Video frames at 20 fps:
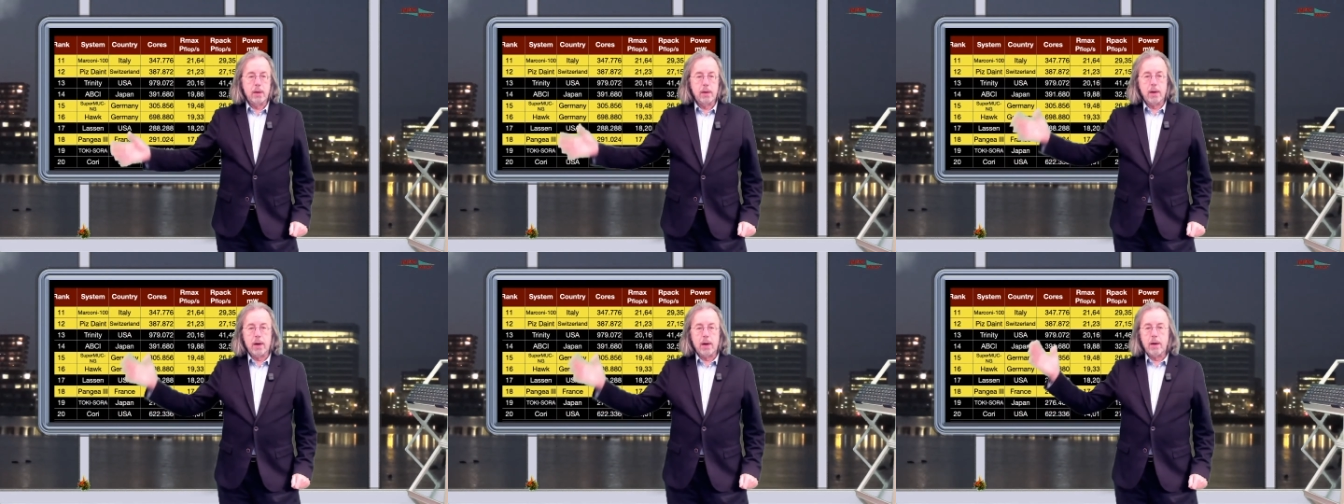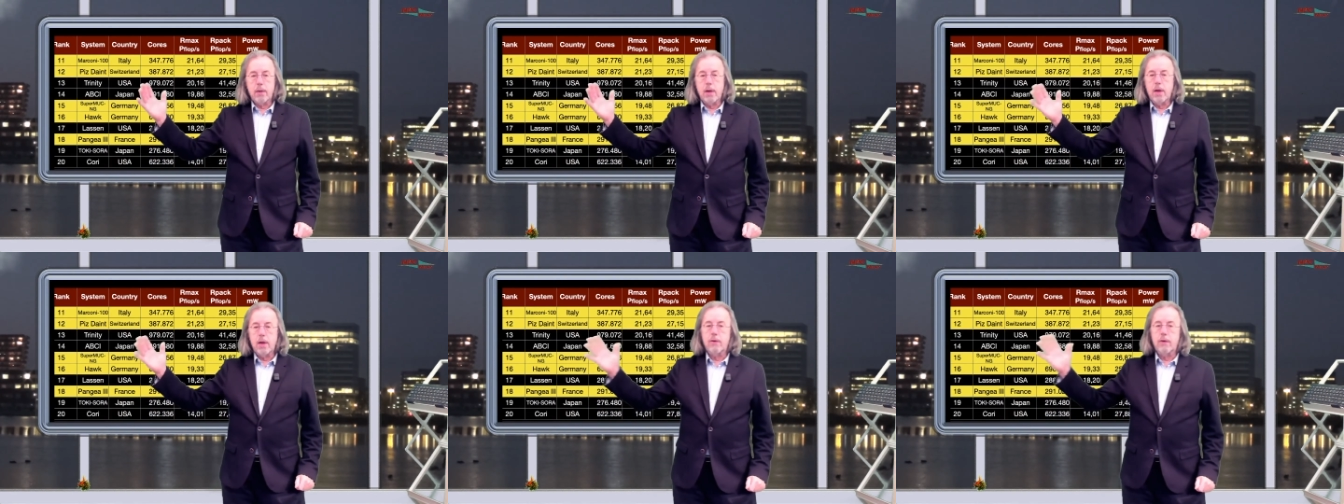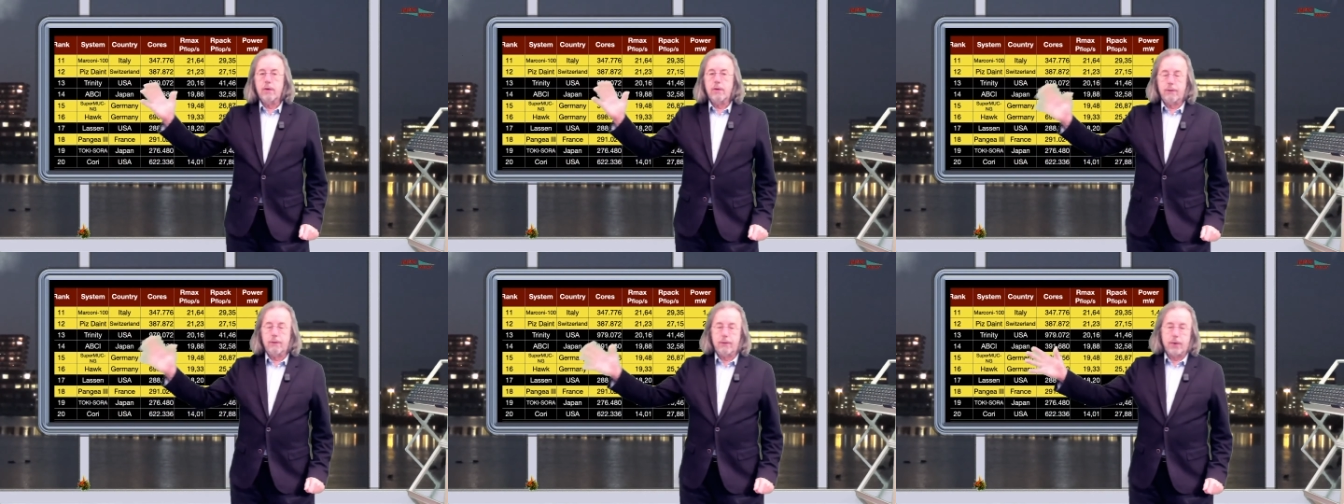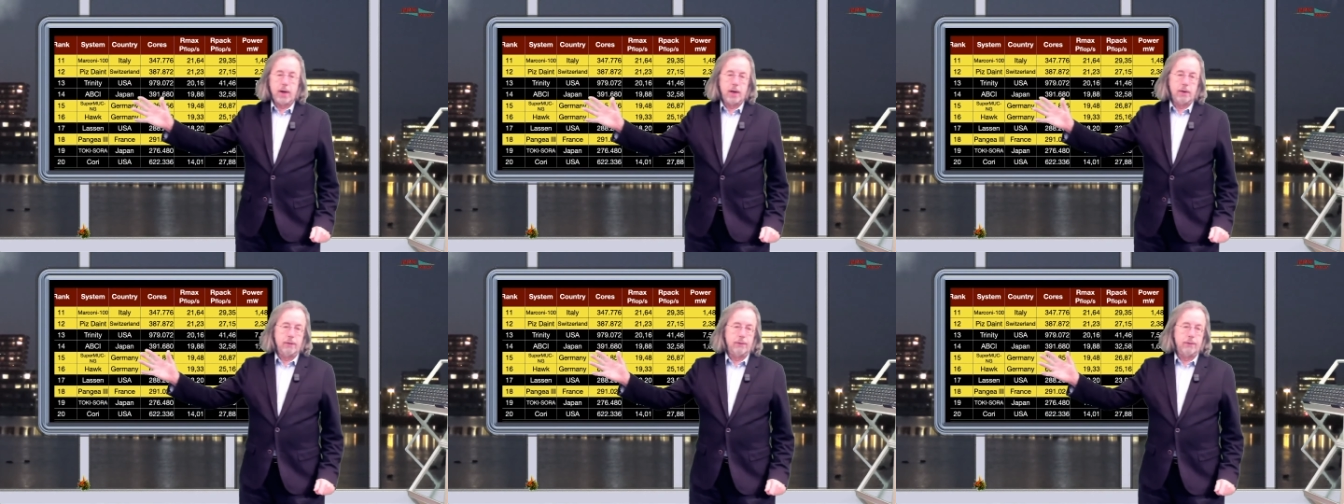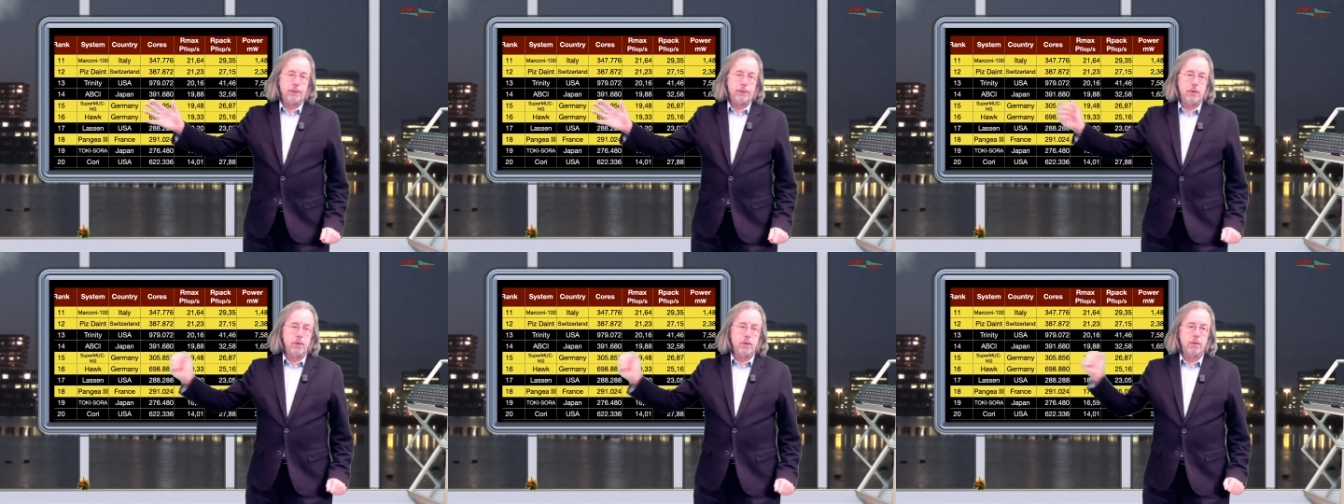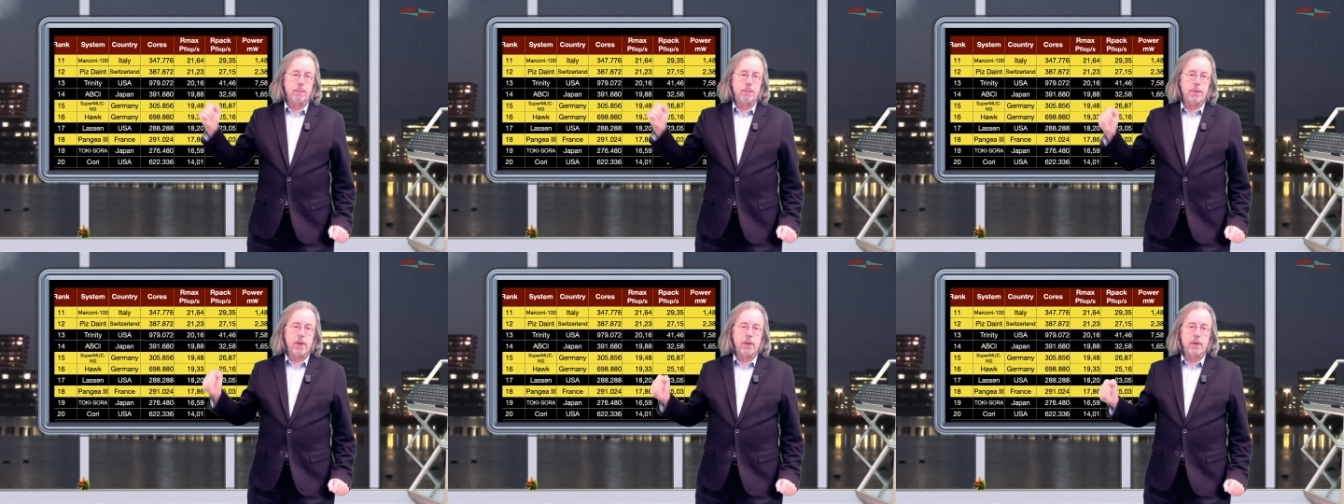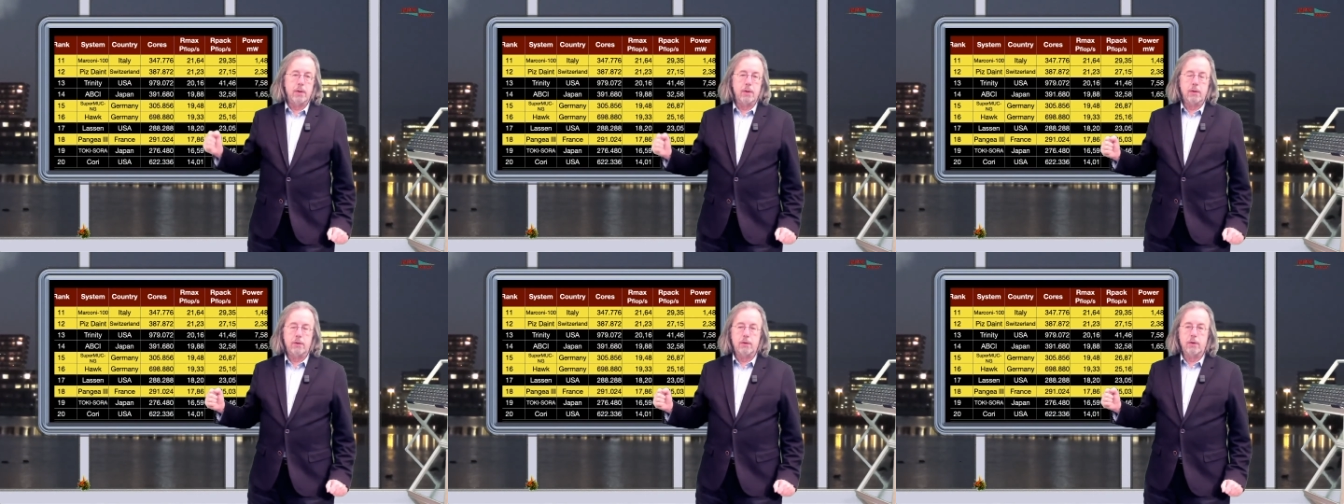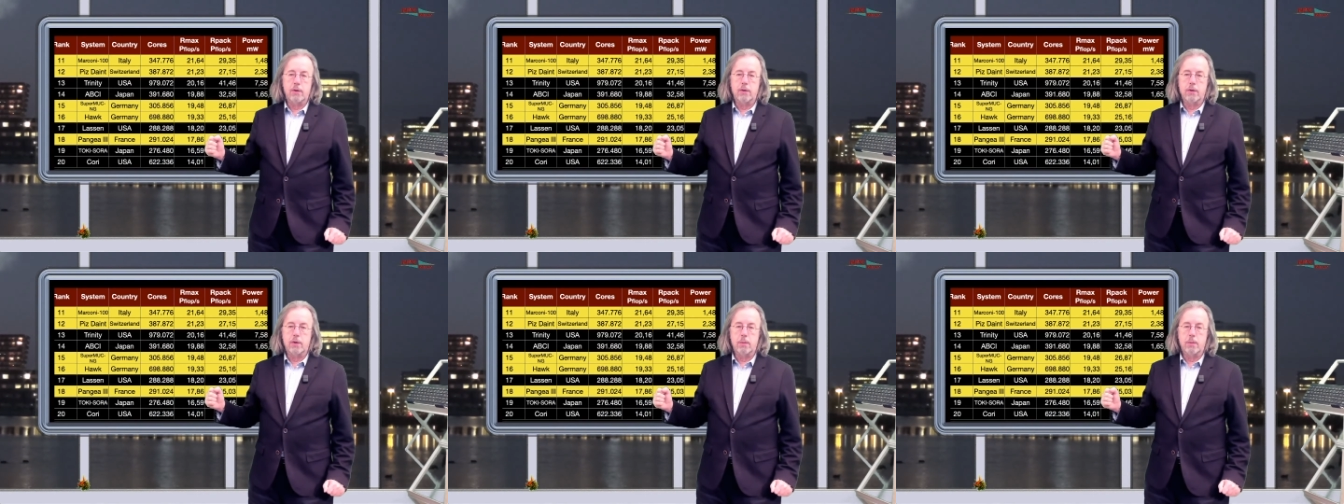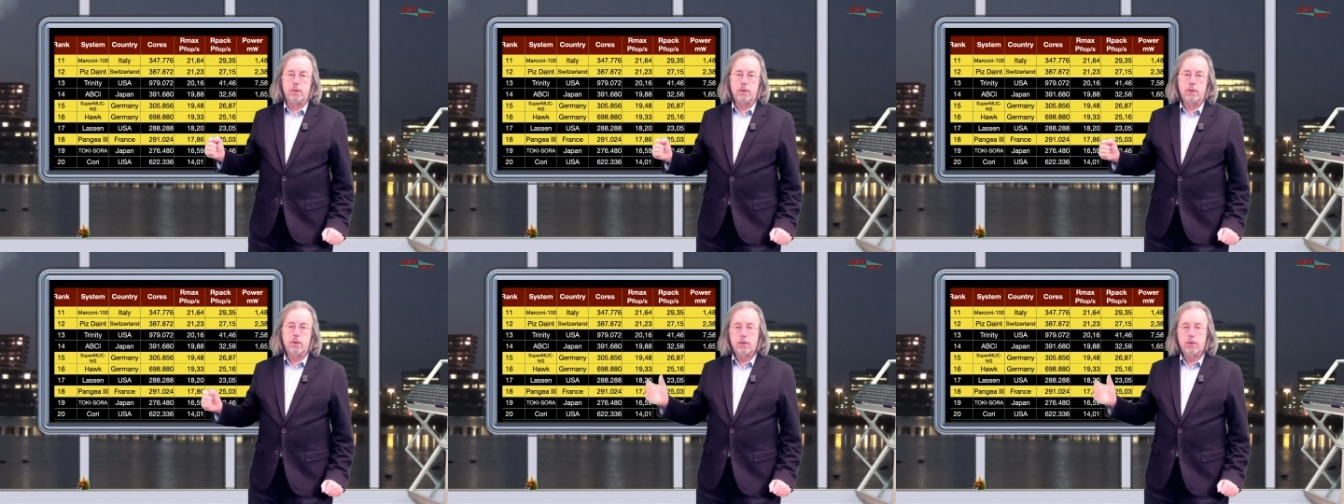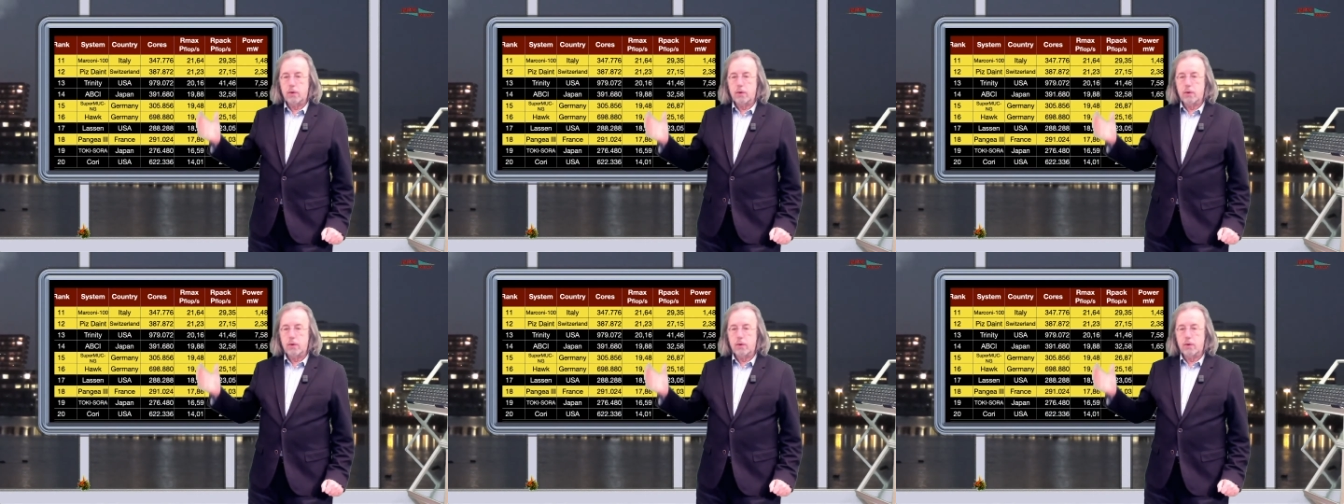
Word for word: there are even five European systems.